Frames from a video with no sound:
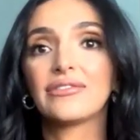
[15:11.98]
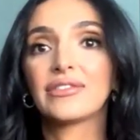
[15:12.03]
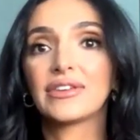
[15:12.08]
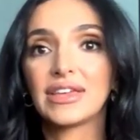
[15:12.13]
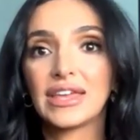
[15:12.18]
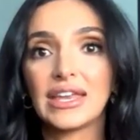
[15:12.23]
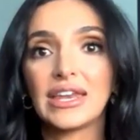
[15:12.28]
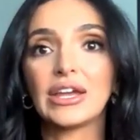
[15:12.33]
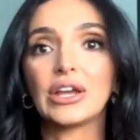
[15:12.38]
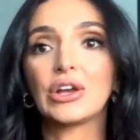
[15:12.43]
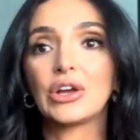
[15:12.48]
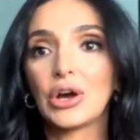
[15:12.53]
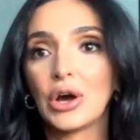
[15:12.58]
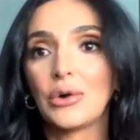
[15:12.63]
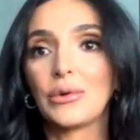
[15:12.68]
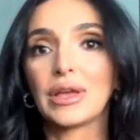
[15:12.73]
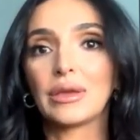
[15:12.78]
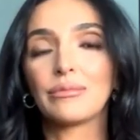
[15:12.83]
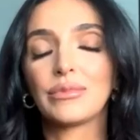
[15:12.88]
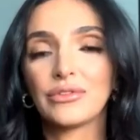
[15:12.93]
of get it
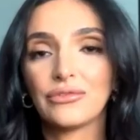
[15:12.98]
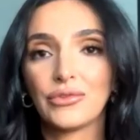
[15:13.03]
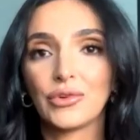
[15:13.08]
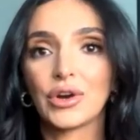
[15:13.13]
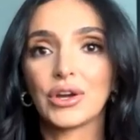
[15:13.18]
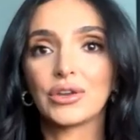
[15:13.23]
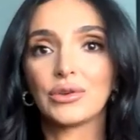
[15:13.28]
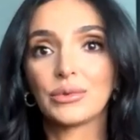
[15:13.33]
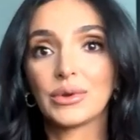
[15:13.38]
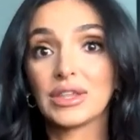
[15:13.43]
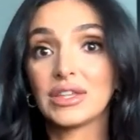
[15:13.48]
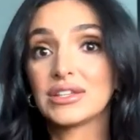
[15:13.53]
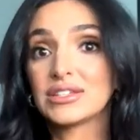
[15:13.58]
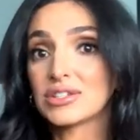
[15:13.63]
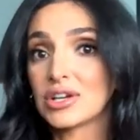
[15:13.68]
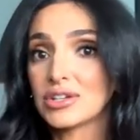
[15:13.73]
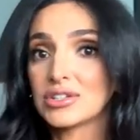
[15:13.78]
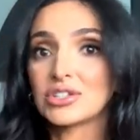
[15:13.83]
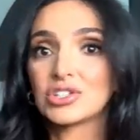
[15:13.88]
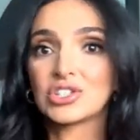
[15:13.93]
going before you really
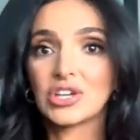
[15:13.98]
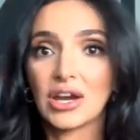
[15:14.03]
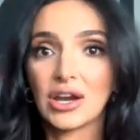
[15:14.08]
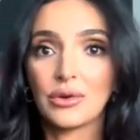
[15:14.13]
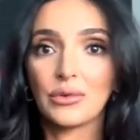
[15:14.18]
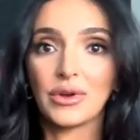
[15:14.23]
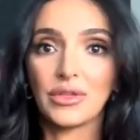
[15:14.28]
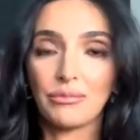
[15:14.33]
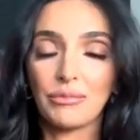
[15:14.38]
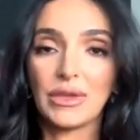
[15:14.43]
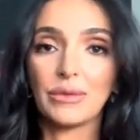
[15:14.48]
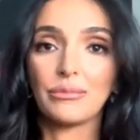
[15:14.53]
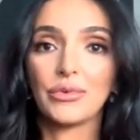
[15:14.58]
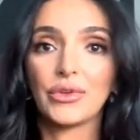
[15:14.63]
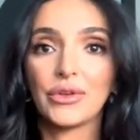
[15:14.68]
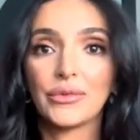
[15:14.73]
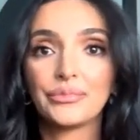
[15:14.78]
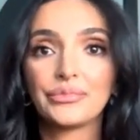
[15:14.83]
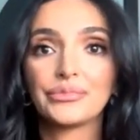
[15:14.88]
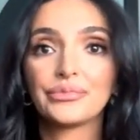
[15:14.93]
start to share it with
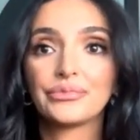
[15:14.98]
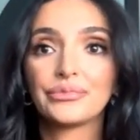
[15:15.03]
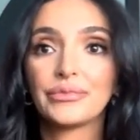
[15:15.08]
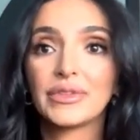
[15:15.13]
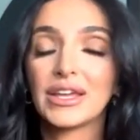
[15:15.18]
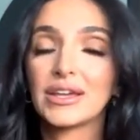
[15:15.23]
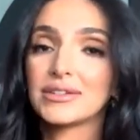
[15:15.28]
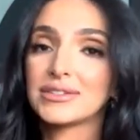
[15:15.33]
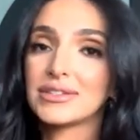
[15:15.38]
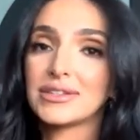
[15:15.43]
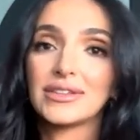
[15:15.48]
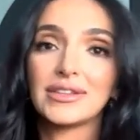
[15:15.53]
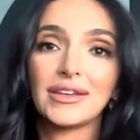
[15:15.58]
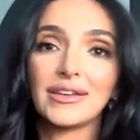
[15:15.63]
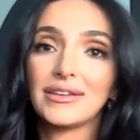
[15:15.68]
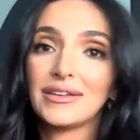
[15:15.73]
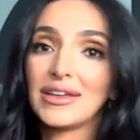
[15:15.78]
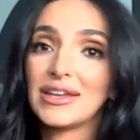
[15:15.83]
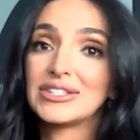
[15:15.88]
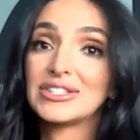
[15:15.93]
people because it,
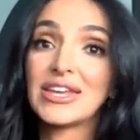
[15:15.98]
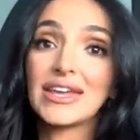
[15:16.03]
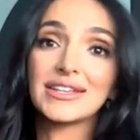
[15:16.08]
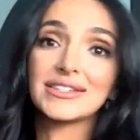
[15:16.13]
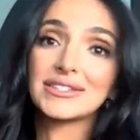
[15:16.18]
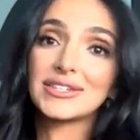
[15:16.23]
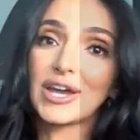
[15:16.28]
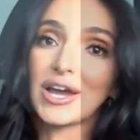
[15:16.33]
it takes